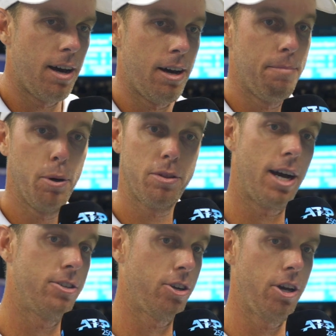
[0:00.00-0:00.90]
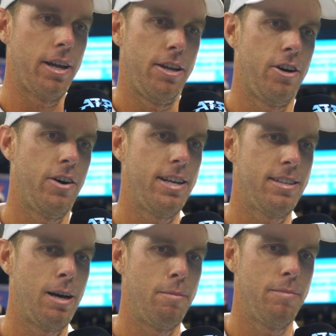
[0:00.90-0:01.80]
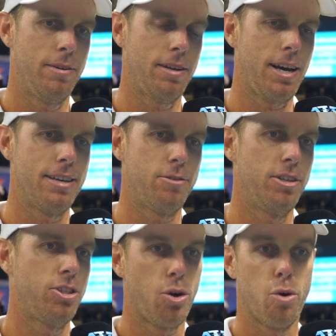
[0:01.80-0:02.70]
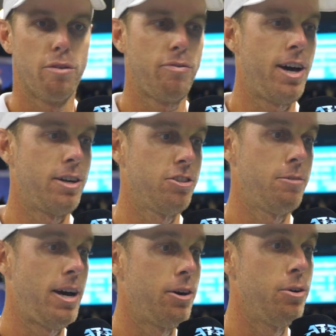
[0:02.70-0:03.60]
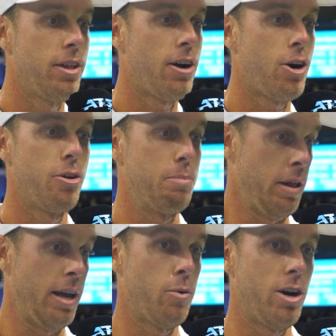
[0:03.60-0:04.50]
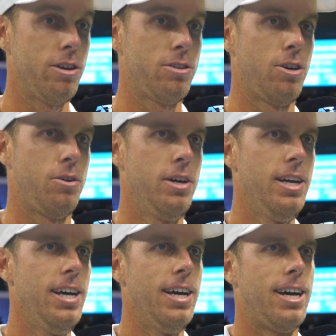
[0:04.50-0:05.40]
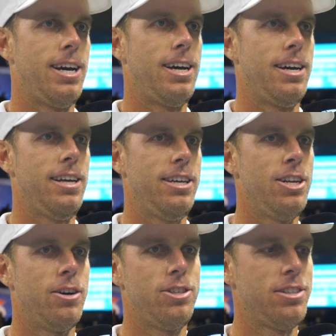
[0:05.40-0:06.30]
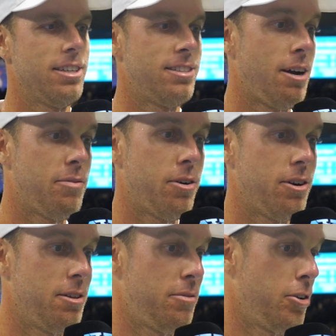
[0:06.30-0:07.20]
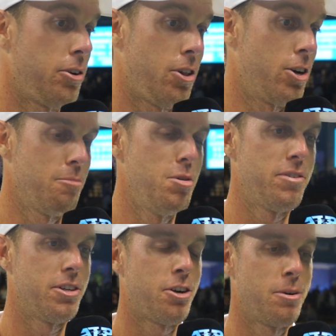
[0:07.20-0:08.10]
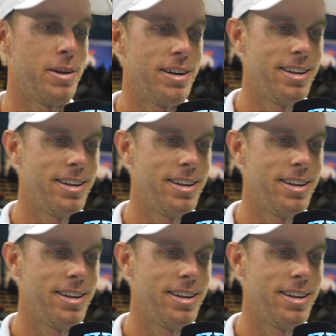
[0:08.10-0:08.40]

Uh, both guys are good. You know, anytime guys reach the quarterfinals, no matter who they are, they're playing well. So, uh, you know, it just gets tougher the further along you move in the tournament.